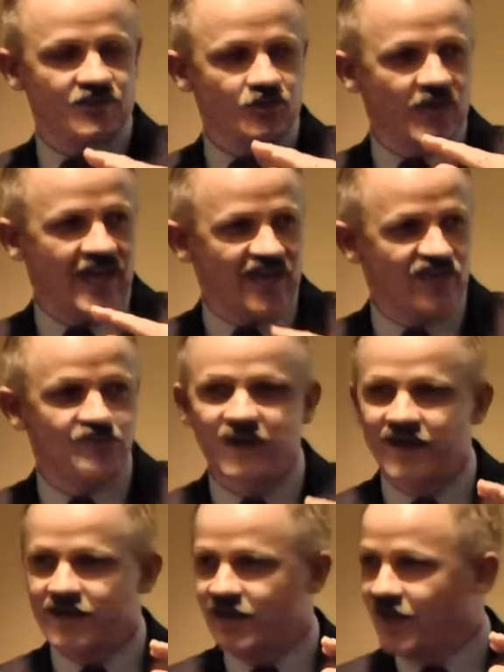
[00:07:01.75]
that you have
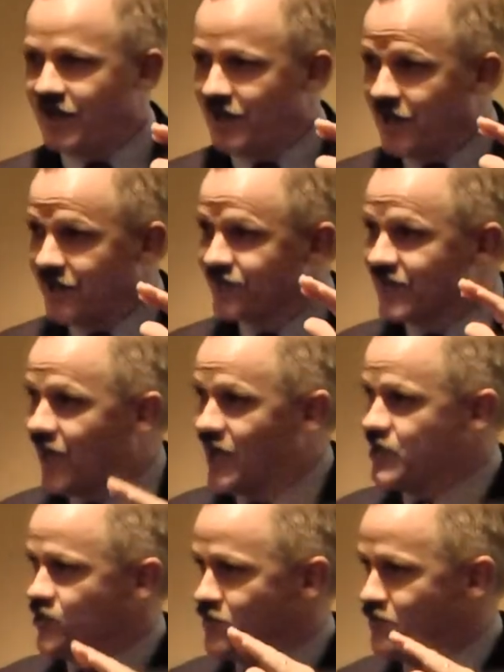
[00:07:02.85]
my, I, I've
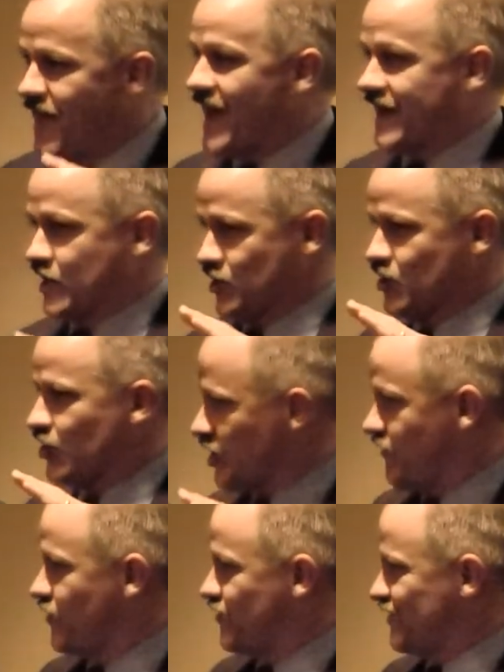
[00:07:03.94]
got your back
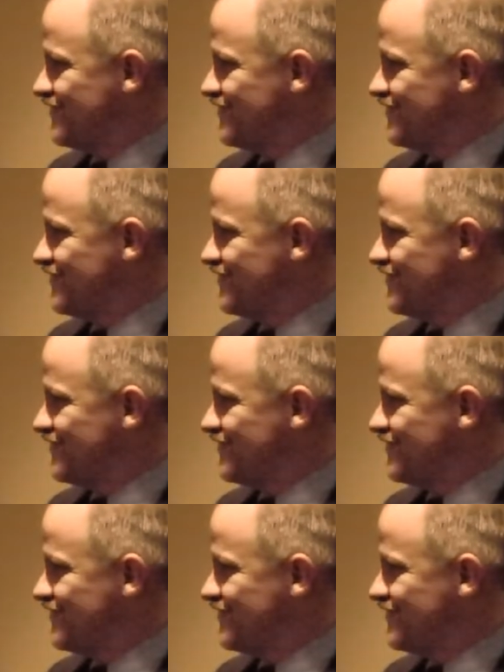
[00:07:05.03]
covered.